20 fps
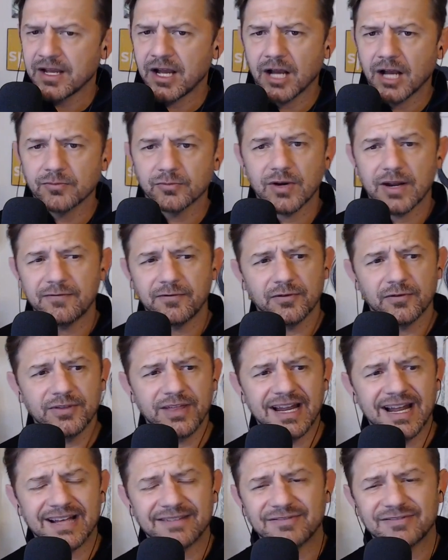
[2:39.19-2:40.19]
I'm grateful
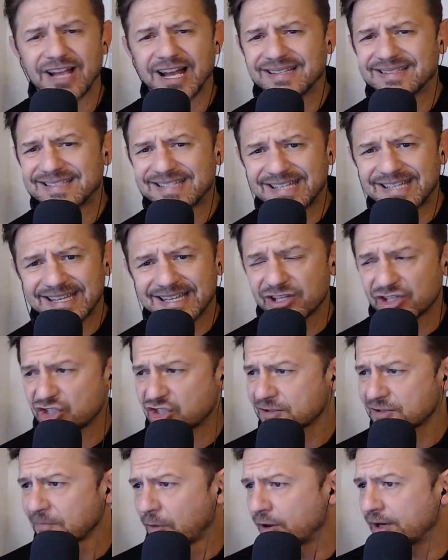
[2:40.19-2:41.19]
that I've got tea
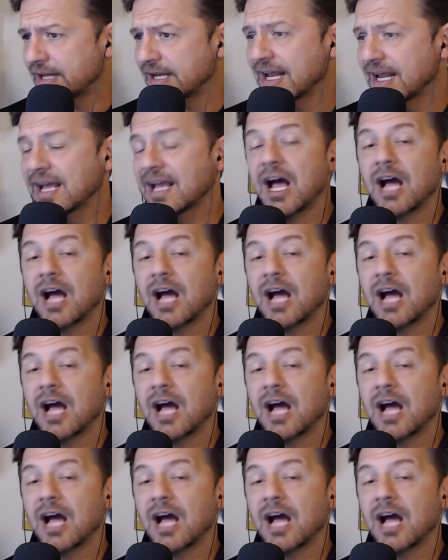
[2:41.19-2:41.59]
this morning.